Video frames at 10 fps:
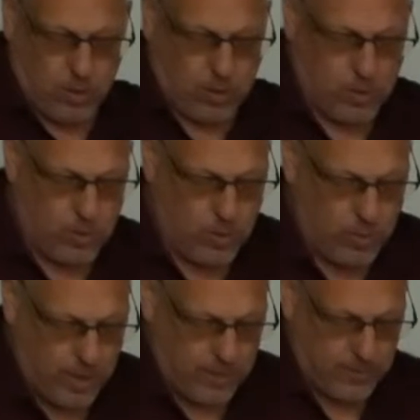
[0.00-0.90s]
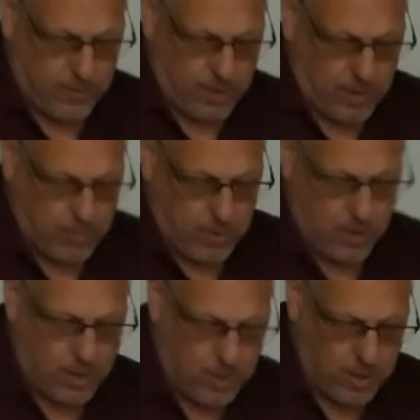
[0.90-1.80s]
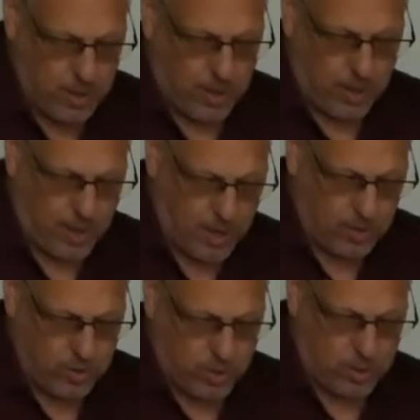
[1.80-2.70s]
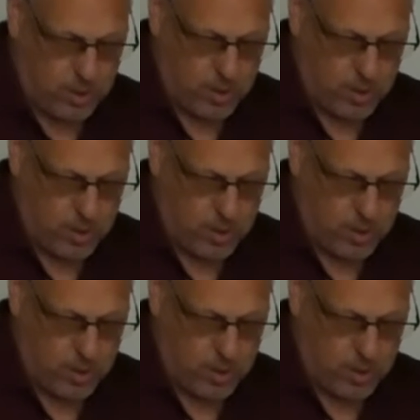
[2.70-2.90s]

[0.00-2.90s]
to do that same action.